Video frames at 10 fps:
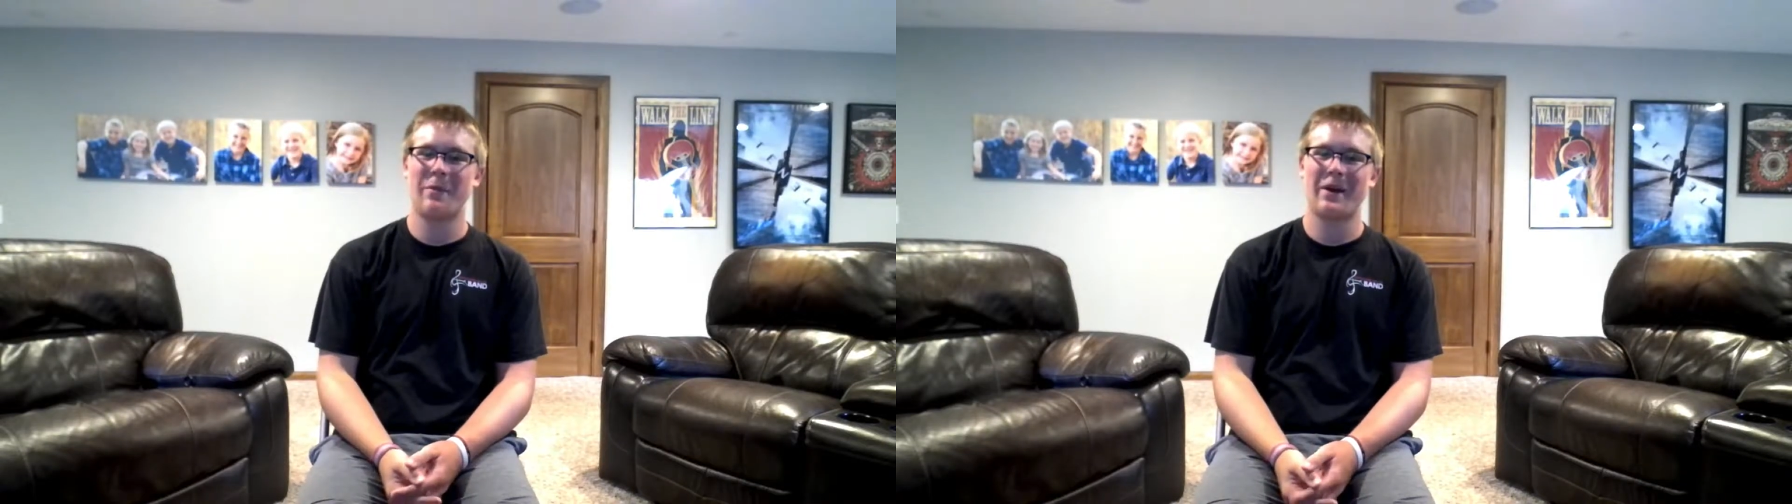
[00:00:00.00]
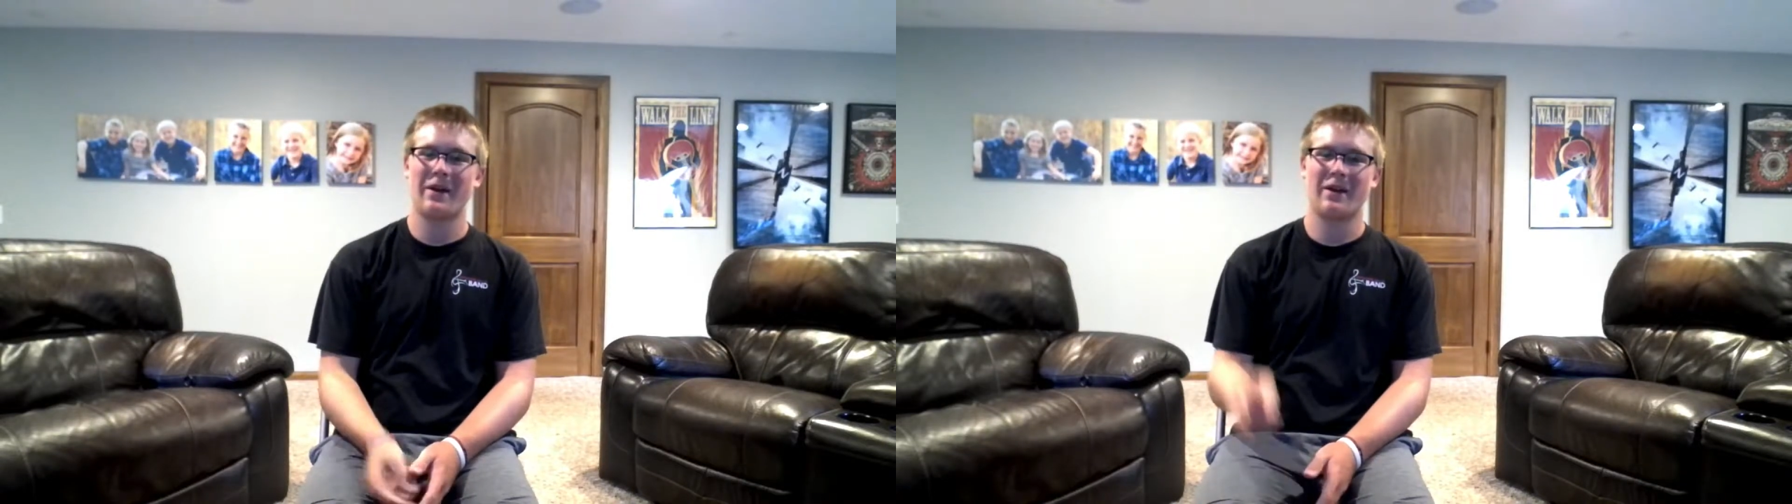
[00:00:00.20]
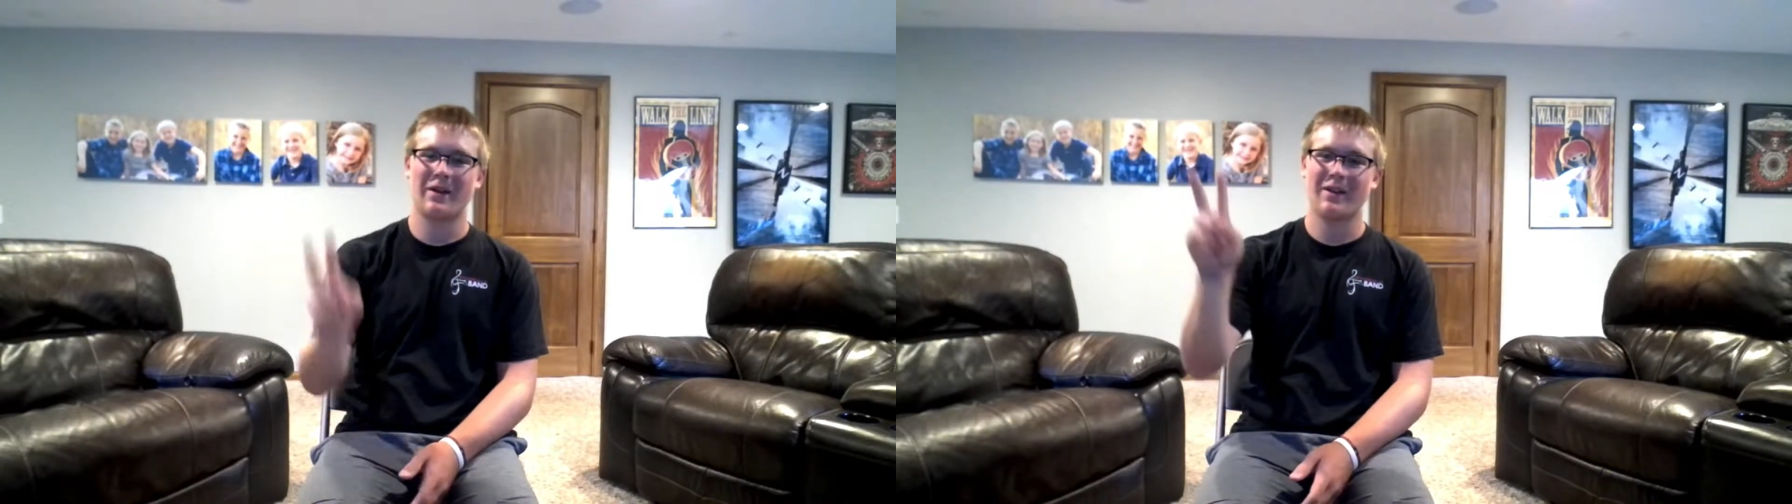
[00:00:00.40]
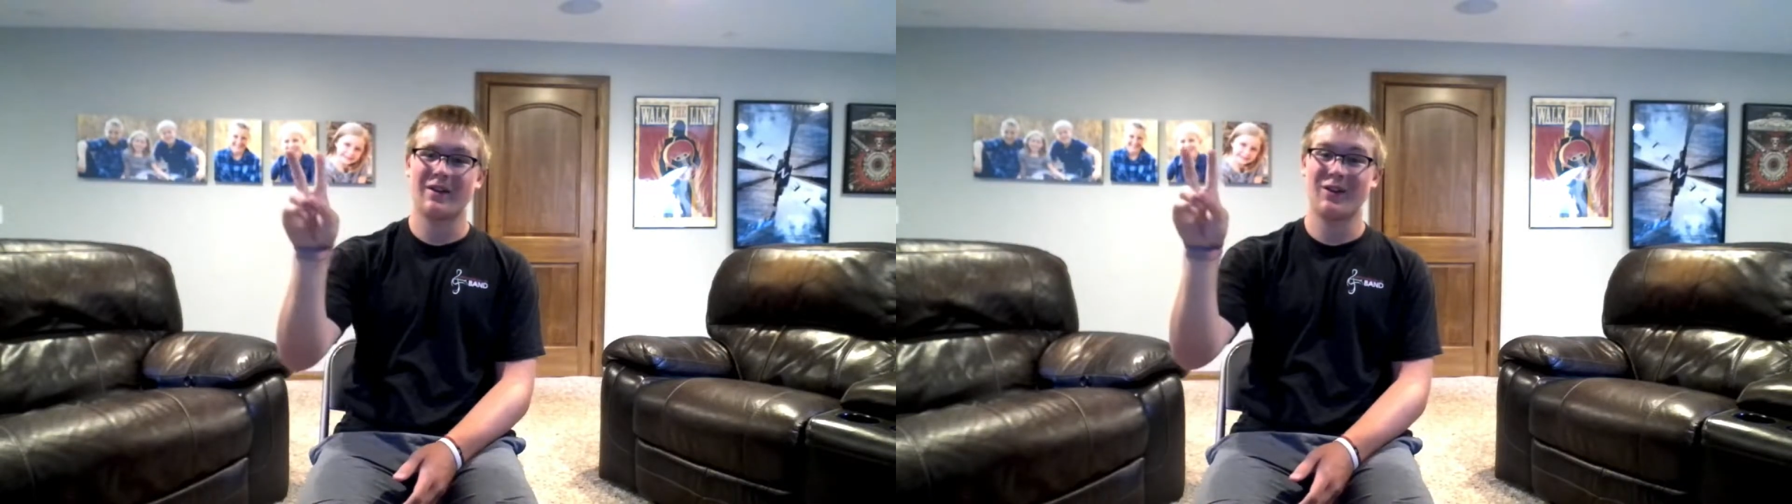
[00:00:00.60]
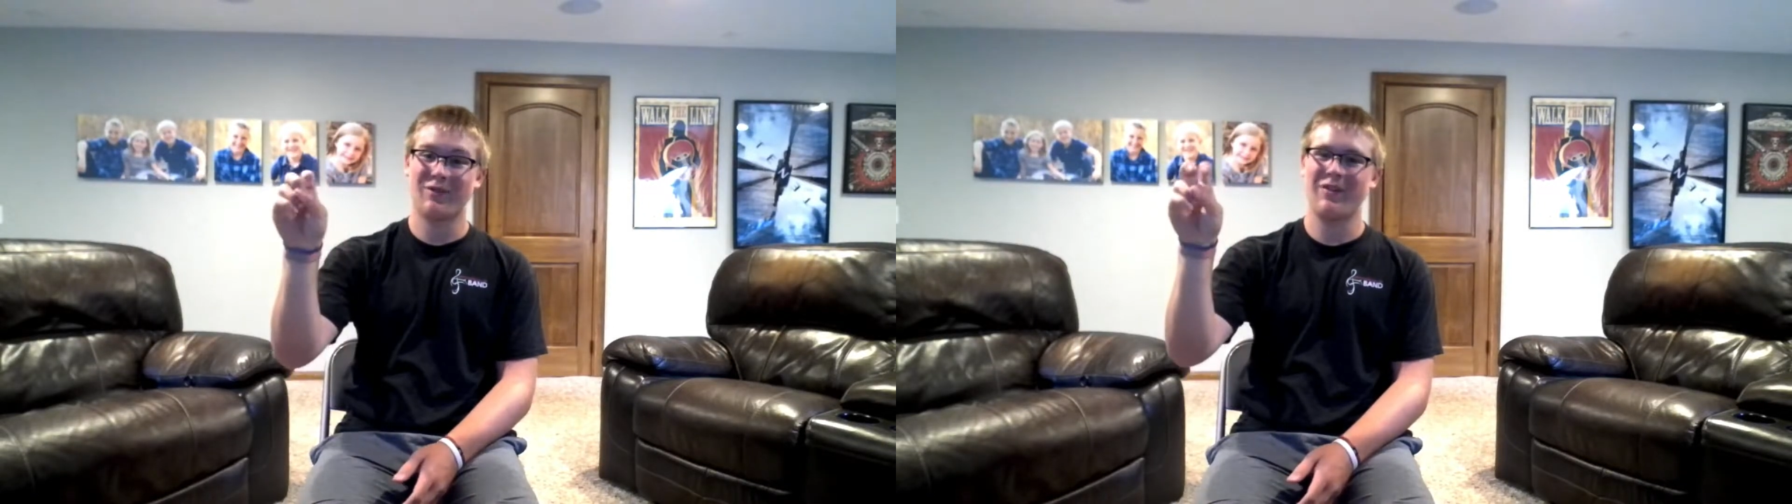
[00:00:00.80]
made a
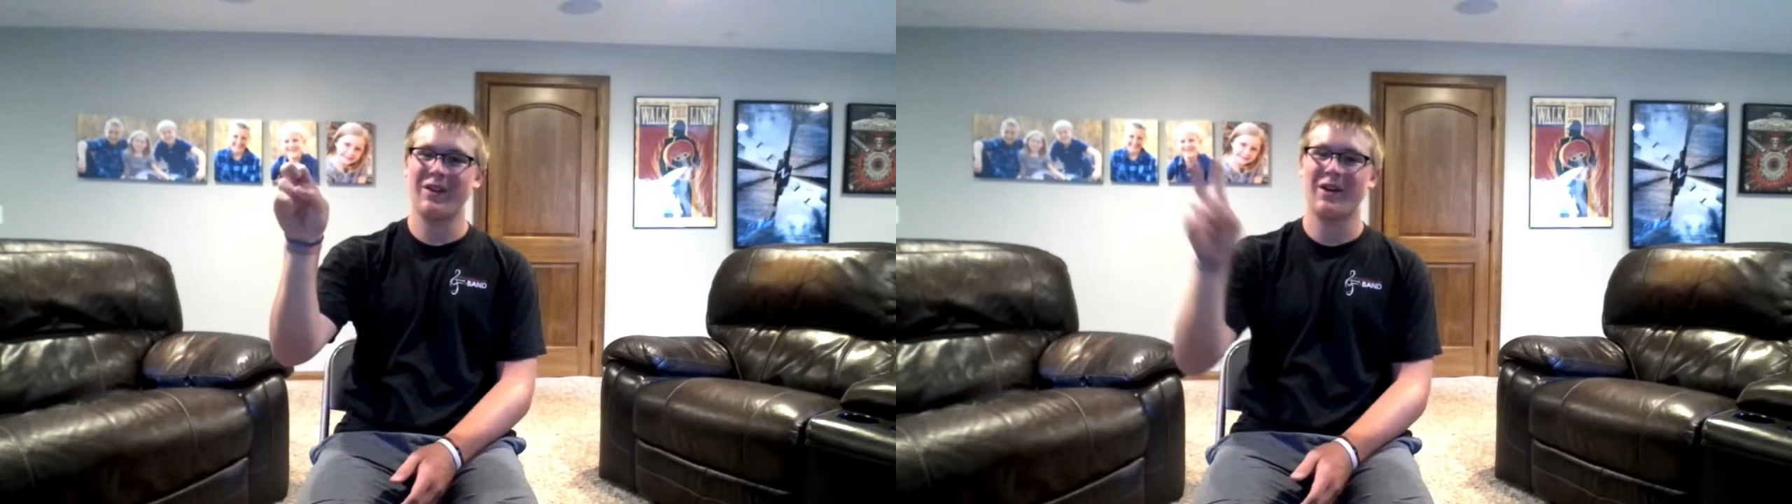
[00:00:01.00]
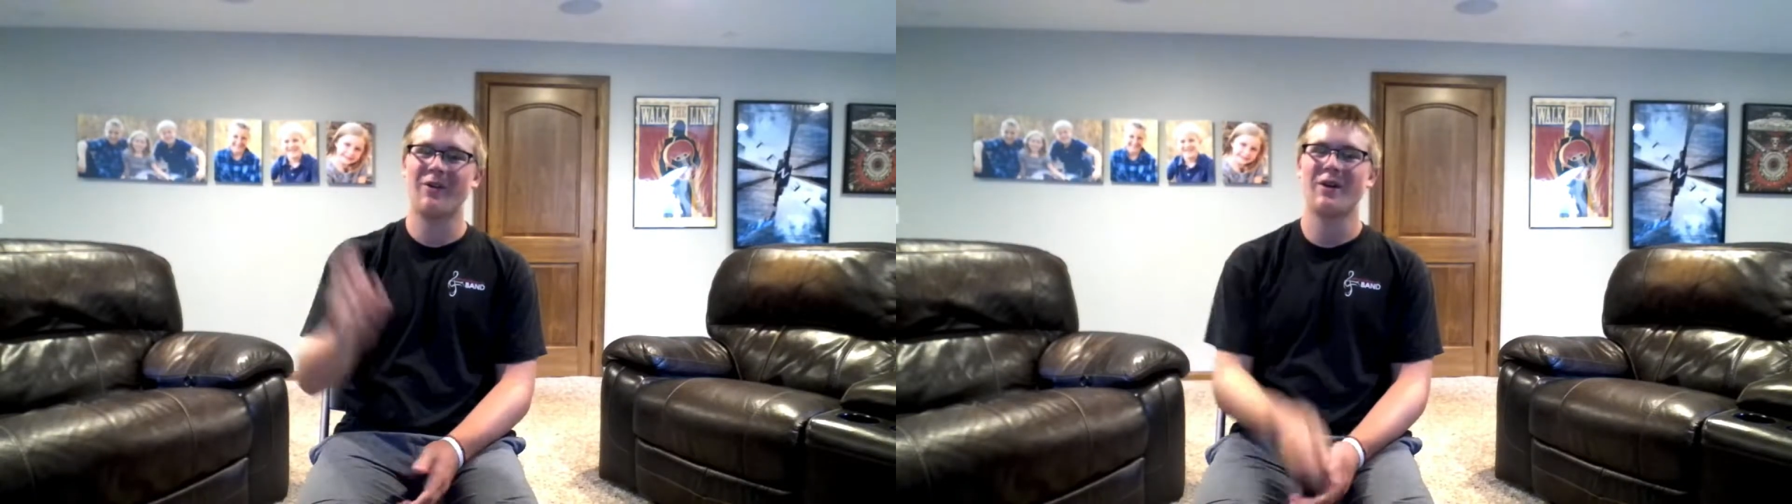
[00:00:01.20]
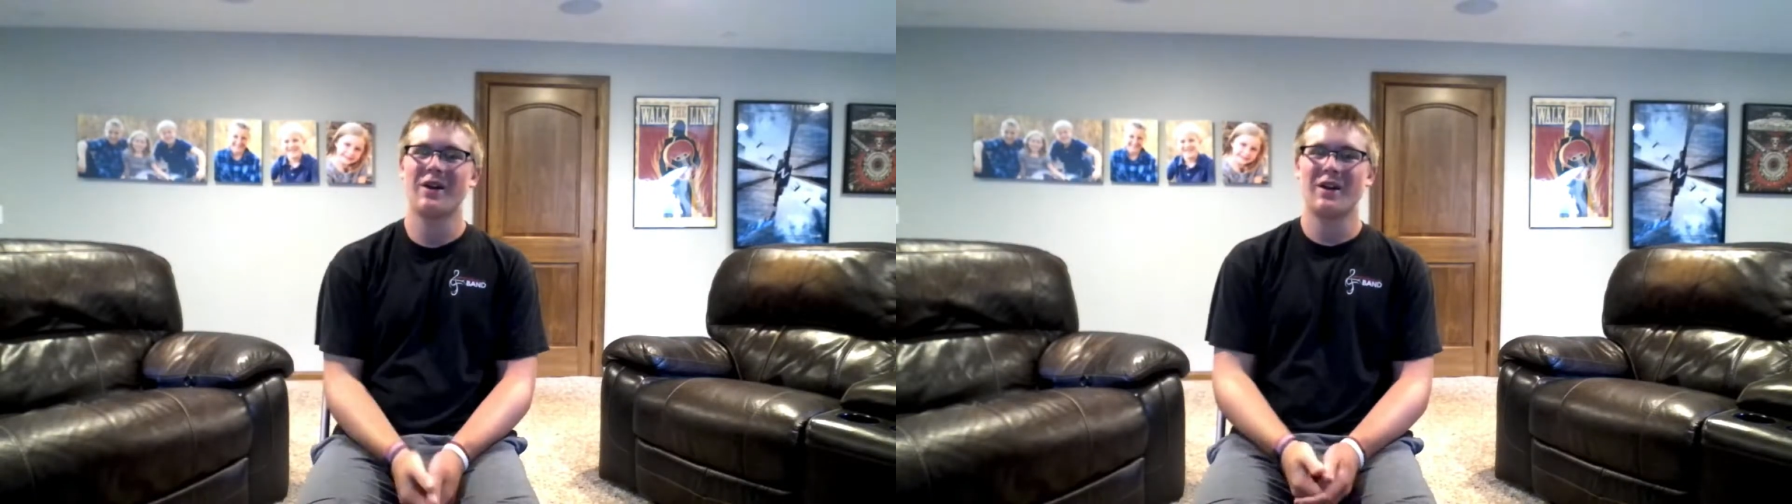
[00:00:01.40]
good video.